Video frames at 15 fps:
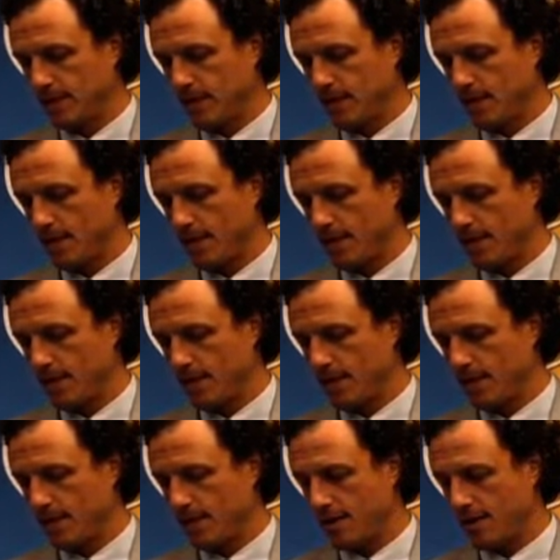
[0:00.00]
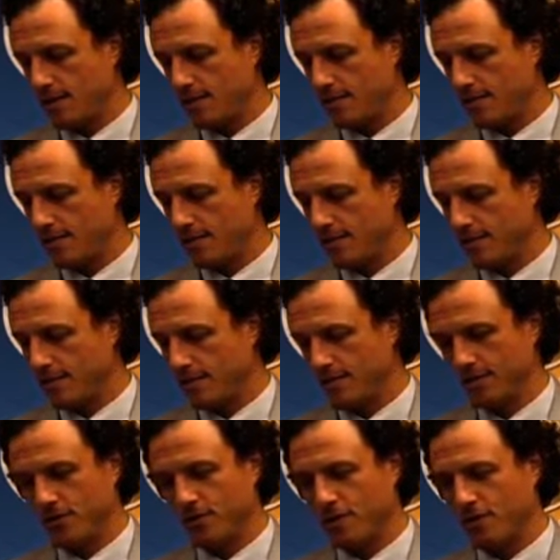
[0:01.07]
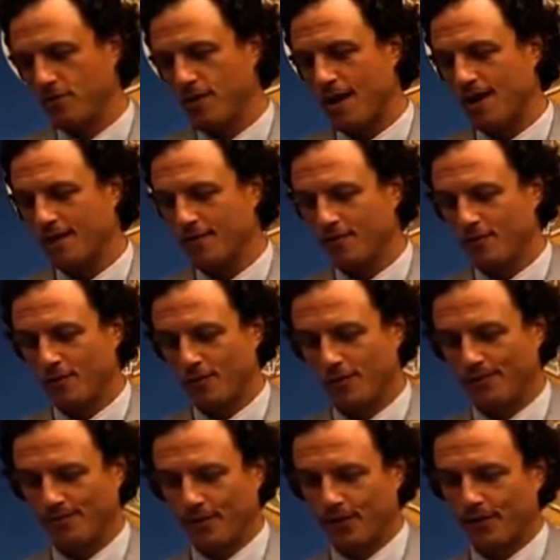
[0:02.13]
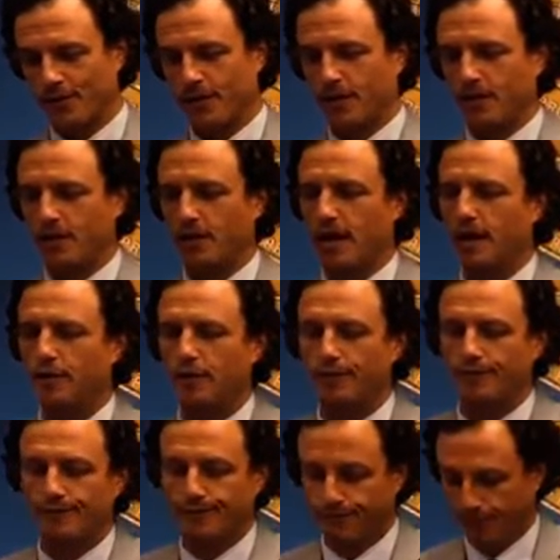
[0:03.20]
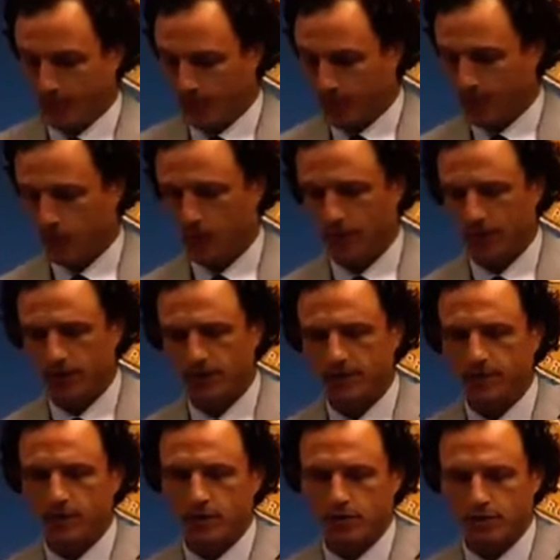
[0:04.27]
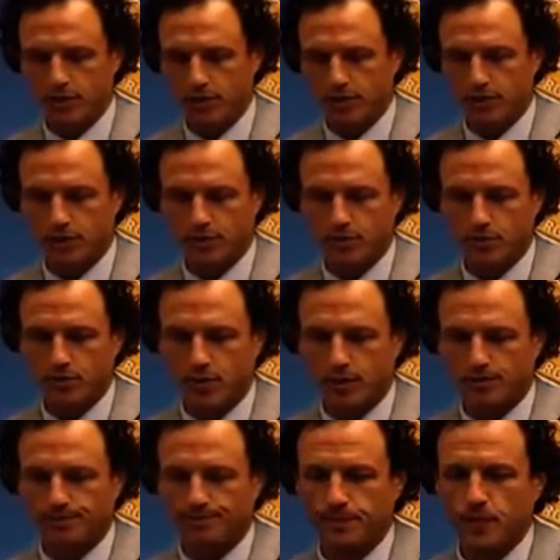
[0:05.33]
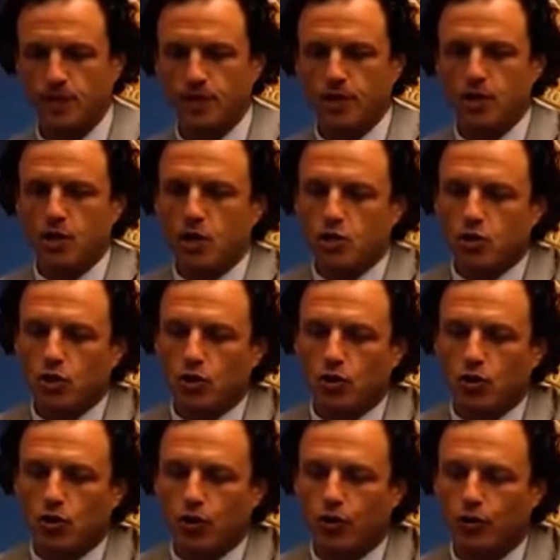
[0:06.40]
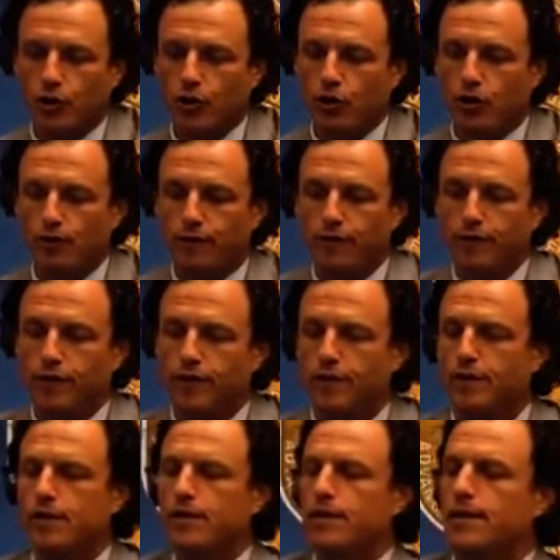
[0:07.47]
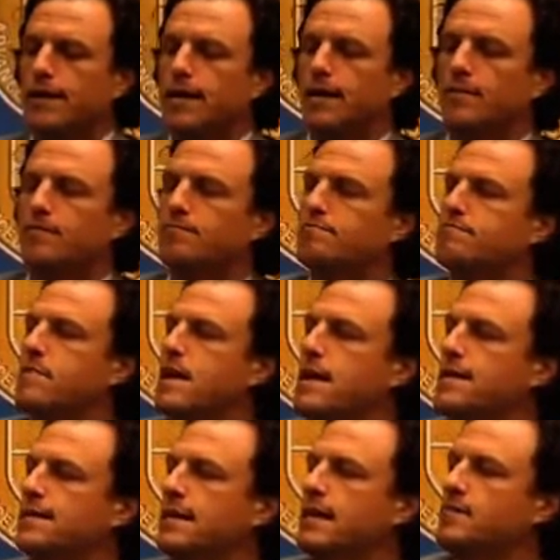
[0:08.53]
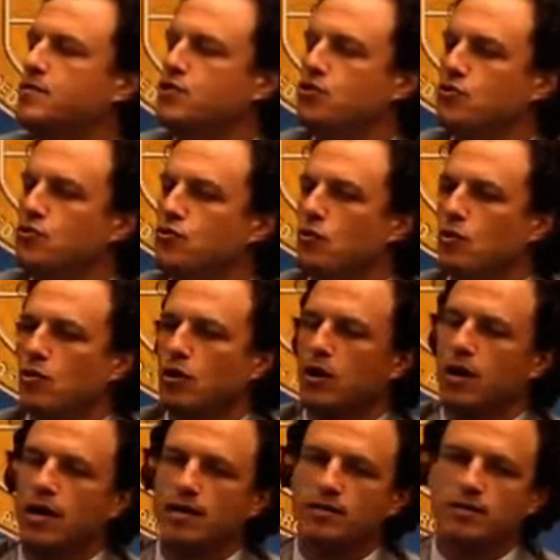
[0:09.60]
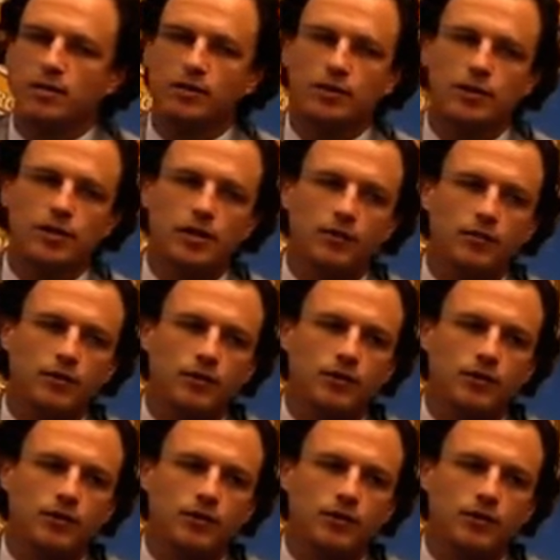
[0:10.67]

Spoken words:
And you all are rocking and rolling. Good, ileal conduit. And we'll get into some of those details as well. So herniorrhaphy, anytime you or us are in the inguinal